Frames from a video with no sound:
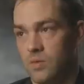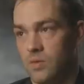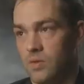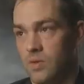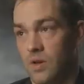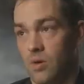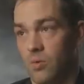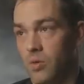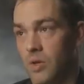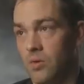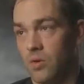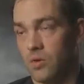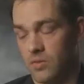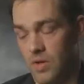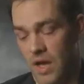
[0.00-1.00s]
You know, we
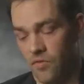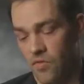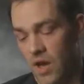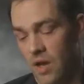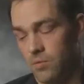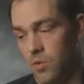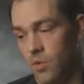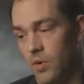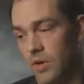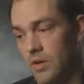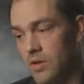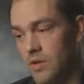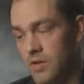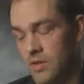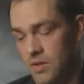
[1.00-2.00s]
were, at that point,
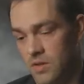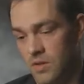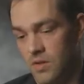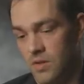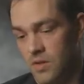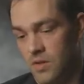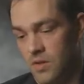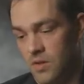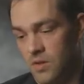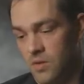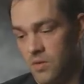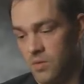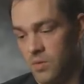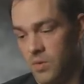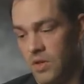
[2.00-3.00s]

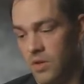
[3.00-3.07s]
we